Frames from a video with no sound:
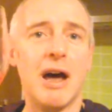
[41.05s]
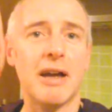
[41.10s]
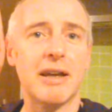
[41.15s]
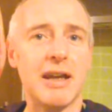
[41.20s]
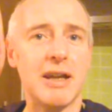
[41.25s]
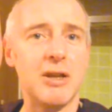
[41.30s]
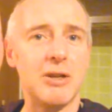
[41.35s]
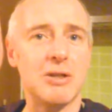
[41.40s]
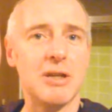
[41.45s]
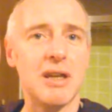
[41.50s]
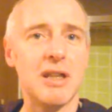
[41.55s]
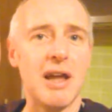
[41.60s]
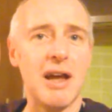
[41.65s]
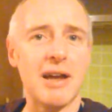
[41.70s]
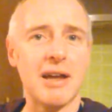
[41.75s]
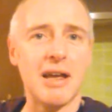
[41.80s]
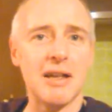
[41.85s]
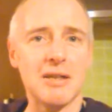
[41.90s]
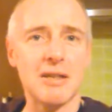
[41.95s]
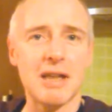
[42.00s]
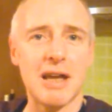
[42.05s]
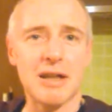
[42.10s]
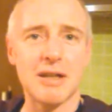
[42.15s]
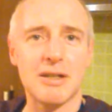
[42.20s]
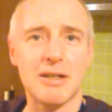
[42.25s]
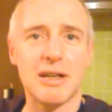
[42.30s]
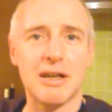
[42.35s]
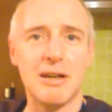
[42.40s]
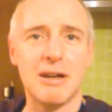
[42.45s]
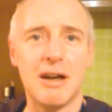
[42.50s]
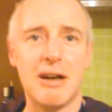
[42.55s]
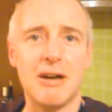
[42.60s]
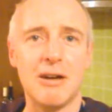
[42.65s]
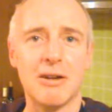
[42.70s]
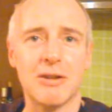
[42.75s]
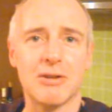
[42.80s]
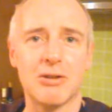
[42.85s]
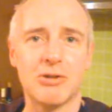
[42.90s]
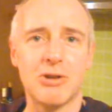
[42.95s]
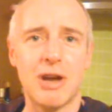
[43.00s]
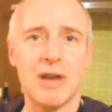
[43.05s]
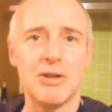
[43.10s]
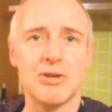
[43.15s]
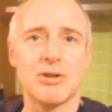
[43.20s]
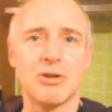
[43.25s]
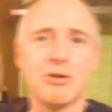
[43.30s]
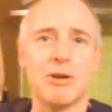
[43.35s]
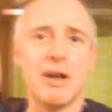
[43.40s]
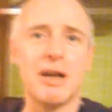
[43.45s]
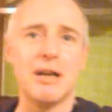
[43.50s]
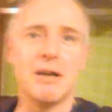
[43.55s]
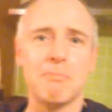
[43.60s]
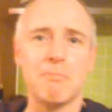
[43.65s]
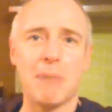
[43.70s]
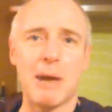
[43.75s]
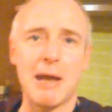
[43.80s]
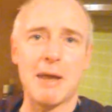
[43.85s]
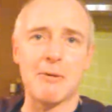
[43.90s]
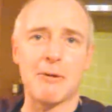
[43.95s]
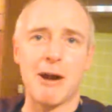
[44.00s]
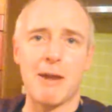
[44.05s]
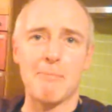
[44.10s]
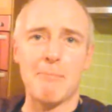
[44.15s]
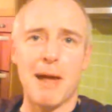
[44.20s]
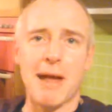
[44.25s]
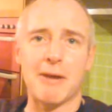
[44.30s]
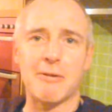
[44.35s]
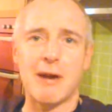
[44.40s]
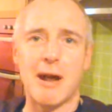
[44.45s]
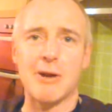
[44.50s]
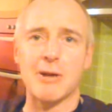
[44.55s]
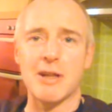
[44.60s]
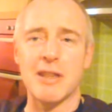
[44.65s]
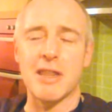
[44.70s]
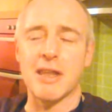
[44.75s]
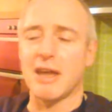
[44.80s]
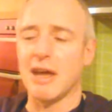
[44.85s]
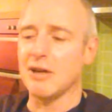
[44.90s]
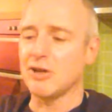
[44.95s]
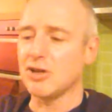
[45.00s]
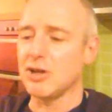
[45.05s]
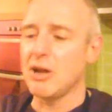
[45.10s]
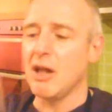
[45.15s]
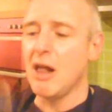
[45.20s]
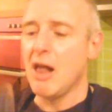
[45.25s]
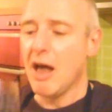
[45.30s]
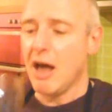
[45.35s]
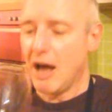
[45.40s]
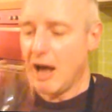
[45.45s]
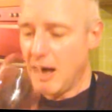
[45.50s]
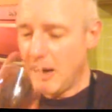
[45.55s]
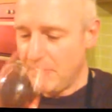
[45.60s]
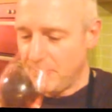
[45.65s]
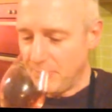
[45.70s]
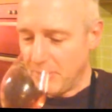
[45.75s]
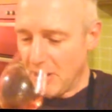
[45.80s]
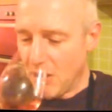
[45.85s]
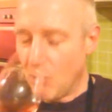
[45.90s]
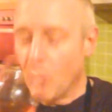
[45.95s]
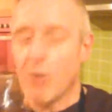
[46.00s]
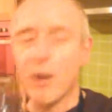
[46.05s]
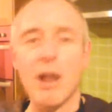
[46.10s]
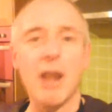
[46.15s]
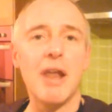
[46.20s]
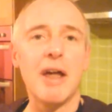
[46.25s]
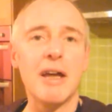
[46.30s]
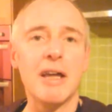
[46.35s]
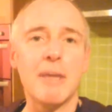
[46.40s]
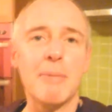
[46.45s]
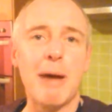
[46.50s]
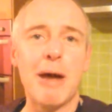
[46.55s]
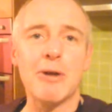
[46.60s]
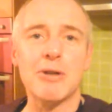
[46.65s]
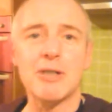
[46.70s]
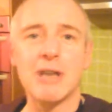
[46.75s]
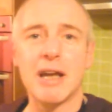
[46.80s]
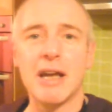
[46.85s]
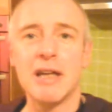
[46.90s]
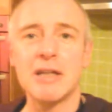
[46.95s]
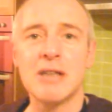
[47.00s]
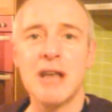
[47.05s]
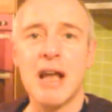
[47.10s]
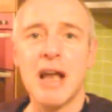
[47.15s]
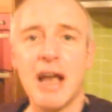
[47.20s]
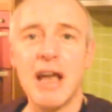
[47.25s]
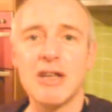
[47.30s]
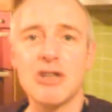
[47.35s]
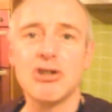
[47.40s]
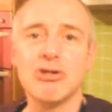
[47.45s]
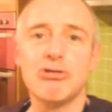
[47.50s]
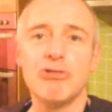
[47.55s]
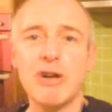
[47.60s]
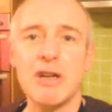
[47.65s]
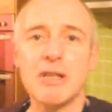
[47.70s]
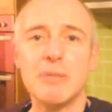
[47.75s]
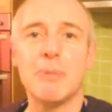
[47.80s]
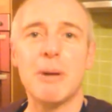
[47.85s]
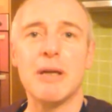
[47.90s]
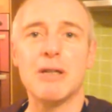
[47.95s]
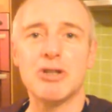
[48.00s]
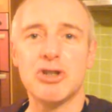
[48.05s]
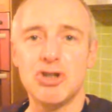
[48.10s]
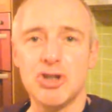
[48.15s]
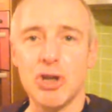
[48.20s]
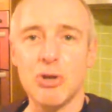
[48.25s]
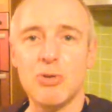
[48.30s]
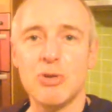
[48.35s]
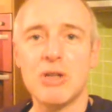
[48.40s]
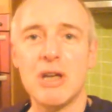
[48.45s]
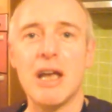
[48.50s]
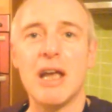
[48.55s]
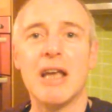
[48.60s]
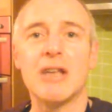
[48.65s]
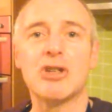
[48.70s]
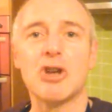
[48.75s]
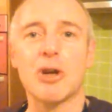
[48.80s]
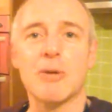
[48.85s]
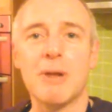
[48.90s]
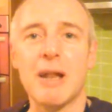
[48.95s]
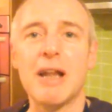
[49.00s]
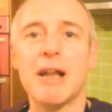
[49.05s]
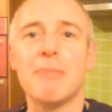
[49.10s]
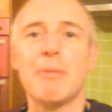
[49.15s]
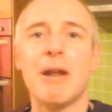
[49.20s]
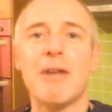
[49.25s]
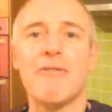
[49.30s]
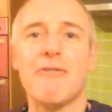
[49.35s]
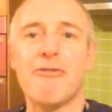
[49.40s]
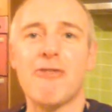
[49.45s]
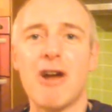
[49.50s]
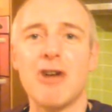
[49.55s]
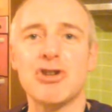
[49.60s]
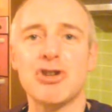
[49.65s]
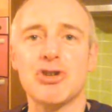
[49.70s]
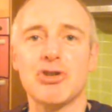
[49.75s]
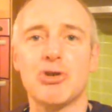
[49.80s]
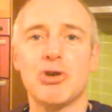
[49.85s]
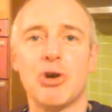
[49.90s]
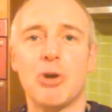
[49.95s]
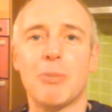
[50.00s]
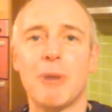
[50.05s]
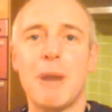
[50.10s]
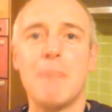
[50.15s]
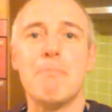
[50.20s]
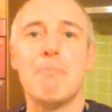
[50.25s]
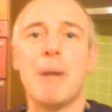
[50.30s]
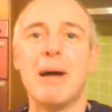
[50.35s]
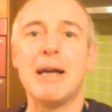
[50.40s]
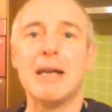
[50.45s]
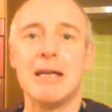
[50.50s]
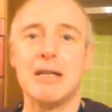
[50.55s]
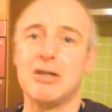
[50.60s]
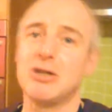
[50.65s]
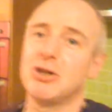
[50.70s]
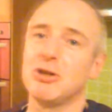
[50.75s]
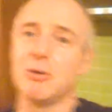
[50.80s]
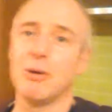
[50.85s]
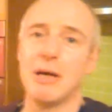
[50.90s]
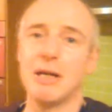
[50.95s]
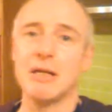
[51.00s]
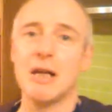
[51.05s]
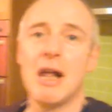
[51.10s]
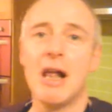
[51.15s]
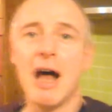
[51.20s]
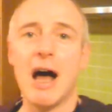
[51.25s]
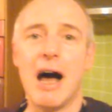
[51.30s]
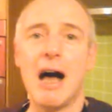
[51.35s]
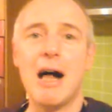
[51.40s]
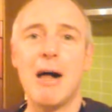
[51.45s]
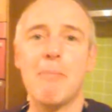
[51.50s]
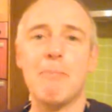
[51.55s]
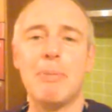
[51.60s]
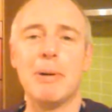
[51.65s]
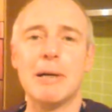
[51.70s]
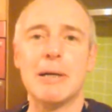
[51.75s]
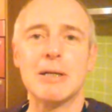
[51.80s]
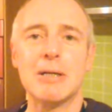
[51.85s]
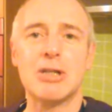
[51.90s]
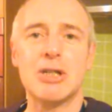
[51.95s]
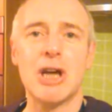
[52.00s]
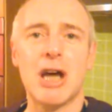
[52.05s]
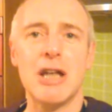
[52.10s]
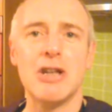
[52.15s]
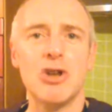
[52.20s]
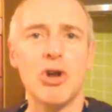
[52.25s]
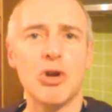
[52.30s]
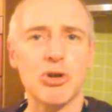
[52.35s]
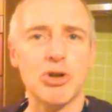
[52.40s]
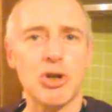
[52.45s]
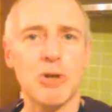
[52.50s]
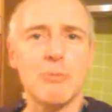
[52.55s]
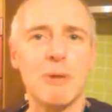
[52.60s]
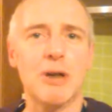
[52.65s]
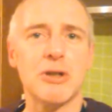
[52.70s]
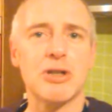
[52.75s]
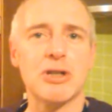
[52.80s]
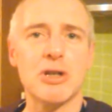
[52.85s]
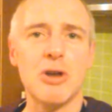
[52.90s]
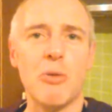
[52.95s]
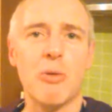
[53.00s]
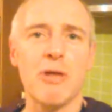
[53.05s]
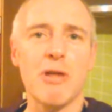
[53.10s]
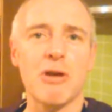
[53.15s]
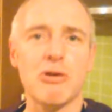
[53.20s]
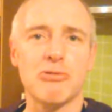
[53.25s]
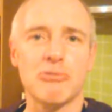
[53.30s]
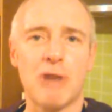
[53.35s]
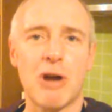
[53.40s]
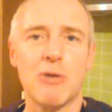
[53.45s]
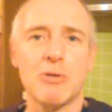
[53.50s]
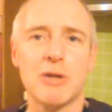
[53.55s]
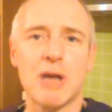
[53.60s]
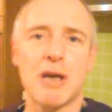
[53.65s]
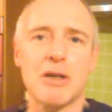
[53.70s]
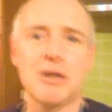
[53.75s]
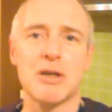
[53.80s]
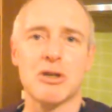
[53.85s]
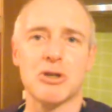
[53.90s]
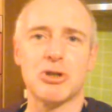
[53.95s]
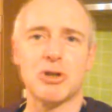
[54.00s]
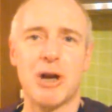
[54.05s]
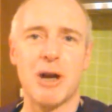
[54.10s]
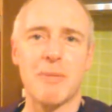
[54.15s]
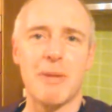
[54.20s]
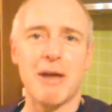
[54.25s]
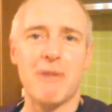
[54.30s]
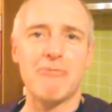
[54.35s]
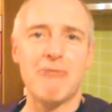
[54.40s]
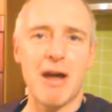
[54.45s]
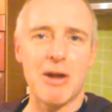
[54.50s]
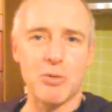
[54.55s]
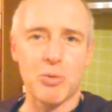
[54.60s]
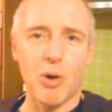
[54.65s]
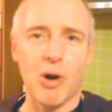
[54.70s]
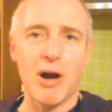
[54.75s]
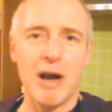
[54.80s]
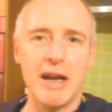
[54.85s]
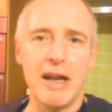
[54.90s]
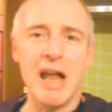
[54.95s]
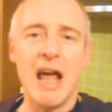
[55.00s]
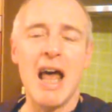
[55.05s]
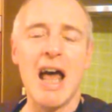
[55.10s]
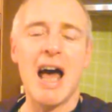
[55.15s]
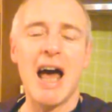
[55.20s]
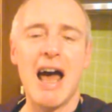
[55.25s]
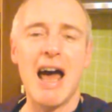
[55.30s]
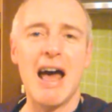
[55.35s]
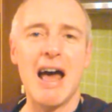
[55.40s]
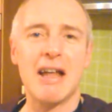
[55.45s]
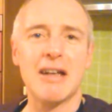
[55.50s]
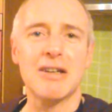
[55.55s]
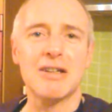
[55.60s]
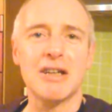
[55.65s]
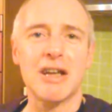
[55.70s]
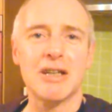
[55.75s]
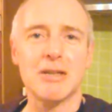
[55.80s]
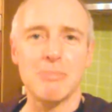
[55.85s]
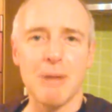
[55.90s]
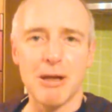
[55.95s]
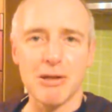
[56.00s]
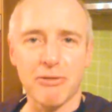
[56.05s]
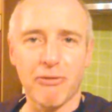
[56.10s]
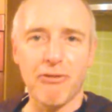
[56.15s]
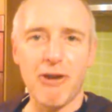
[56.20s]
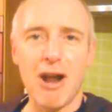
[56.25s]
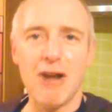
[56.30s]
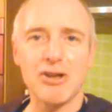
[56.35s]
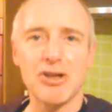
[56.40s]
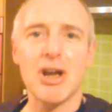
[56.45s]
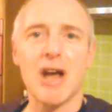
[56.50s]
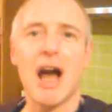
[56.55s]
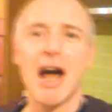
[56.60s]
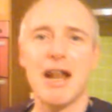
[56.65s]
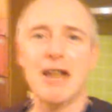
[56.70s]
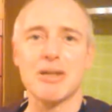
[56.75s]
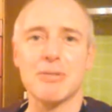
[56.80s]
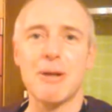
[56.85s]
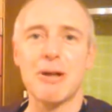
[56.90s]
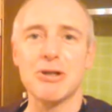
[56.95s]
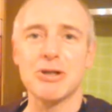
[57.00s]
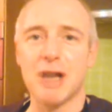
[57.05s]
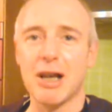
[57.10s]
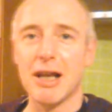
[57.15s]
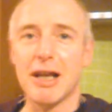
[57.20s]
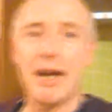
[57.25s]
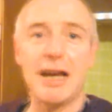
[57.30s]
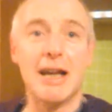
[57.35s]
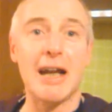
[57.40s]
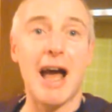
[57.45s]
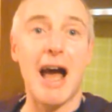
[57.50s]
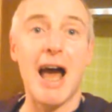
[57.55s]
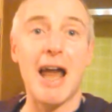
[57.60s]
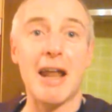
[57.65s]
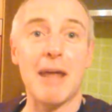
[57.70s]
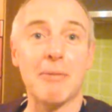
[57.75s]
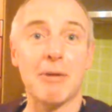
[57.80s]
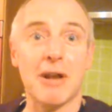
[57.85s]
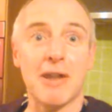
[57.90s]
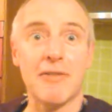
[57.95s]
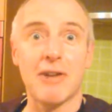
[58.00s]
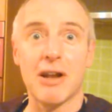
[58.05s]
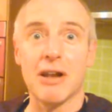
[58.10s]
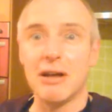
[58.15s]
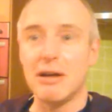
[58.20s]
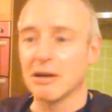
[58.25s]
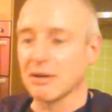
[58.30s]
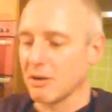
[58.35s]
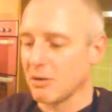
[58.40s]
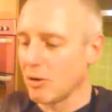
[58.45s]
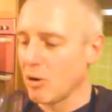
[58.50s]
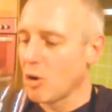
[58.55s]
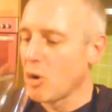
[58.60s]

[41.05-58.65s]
Can you see that against that strange green and pink background in the kitchen? What I like about it is it's crisp, it's juicy, it's got a little bit of fresh strawberry bite to it, but not too much. It's not one of those rosés that's trying to be a red wine, and it smells fresh and it smells clean, and I'm going to have a glug.